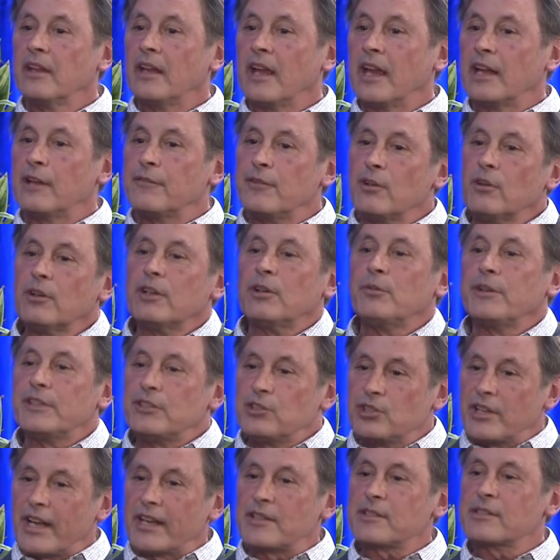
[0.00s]
And if you're going to
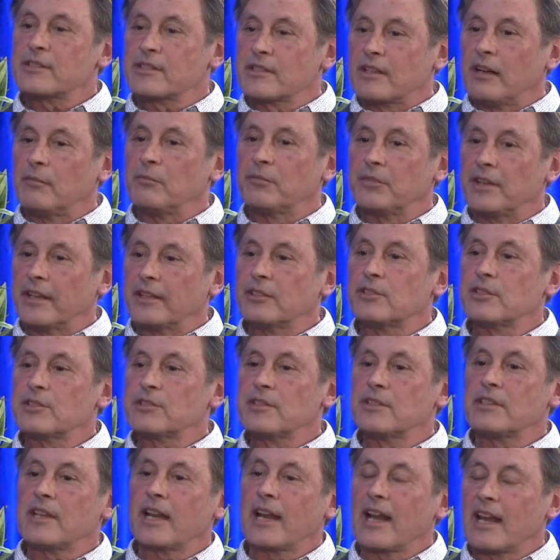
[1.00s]
ingest something,
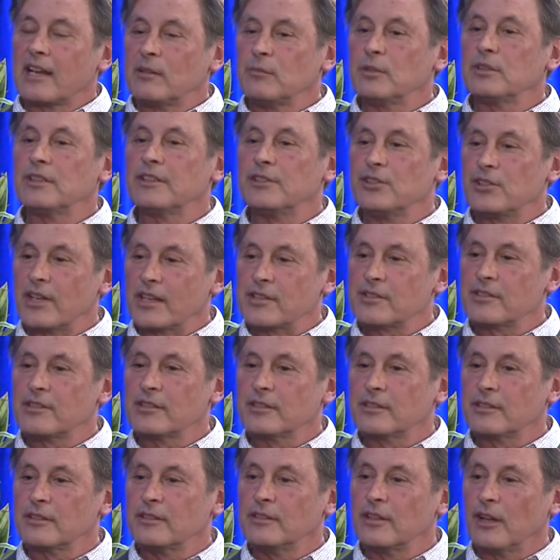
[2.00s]
just as that animal
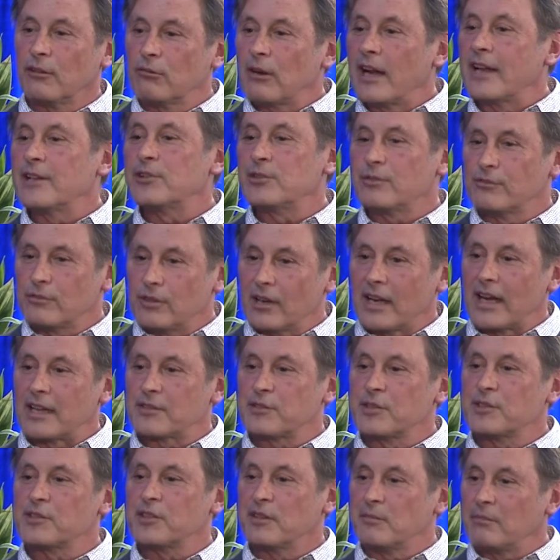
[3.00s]
ingested a range of
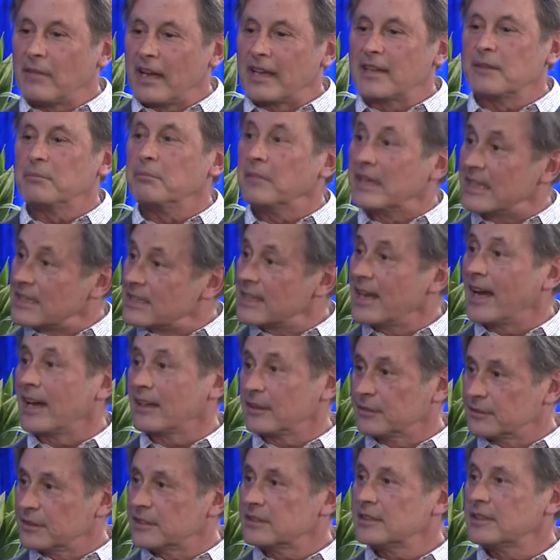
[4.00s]
grasses and made meat
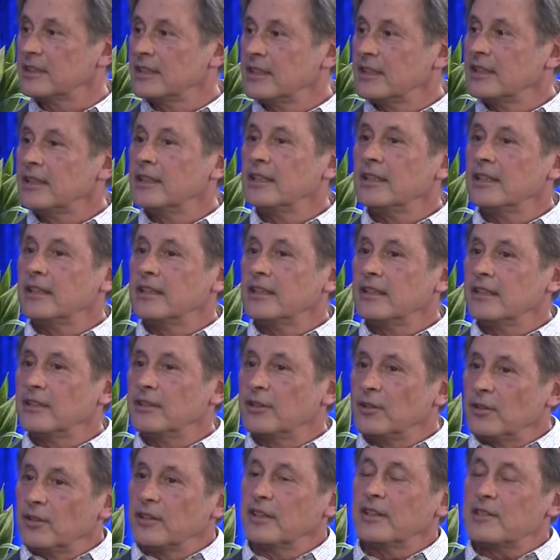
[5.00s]
out of it,
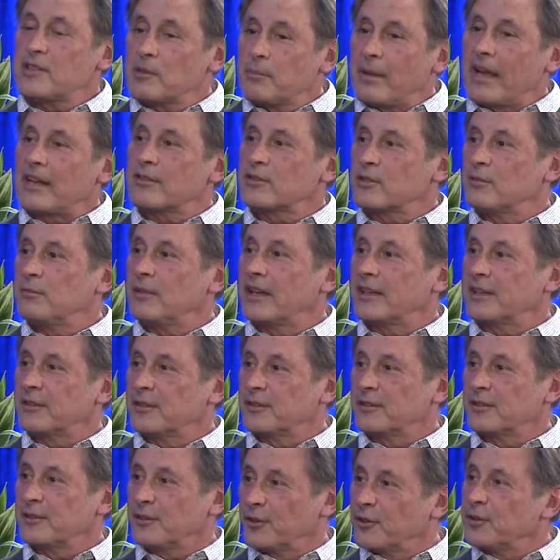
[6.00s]
you're, it's about to make
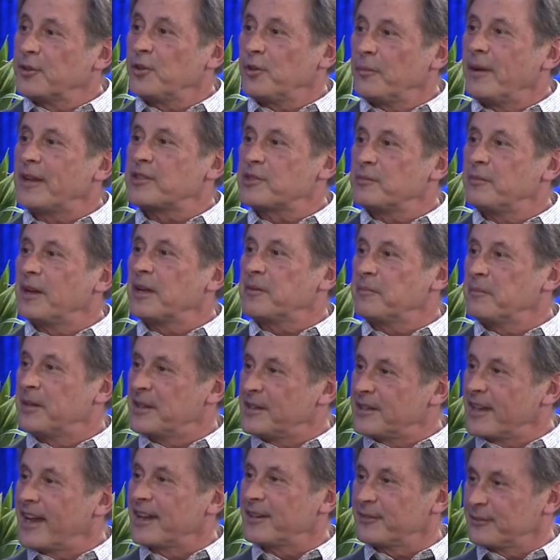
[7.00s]
you're, you're about to make
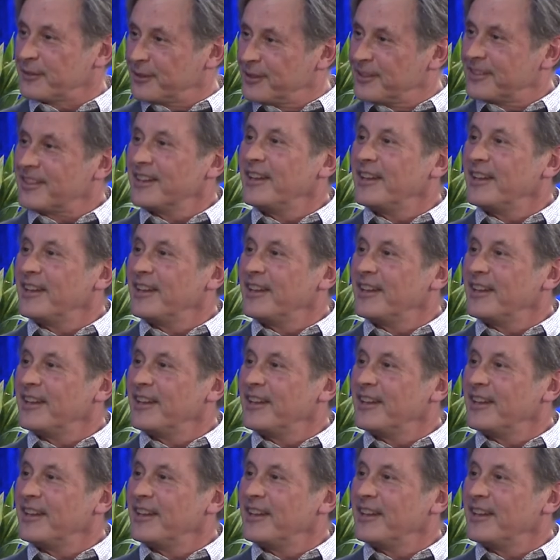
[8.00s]
meat out of it